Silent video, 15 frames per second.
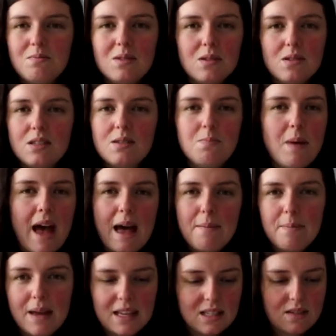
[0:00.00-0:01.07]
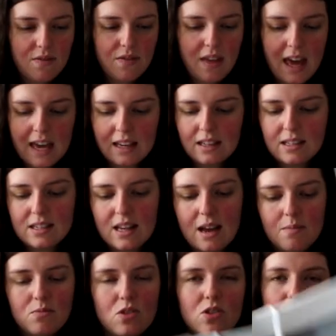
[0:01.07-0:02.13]
spare bits of things.
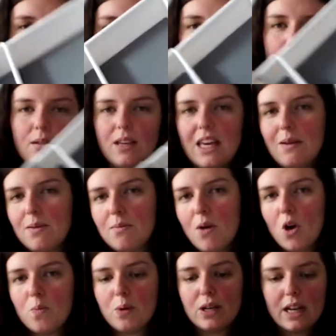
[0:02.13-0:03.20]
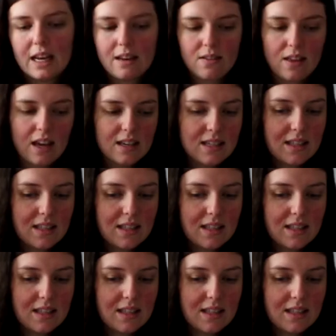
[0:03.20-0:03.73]
I'm just going to keep them open like this.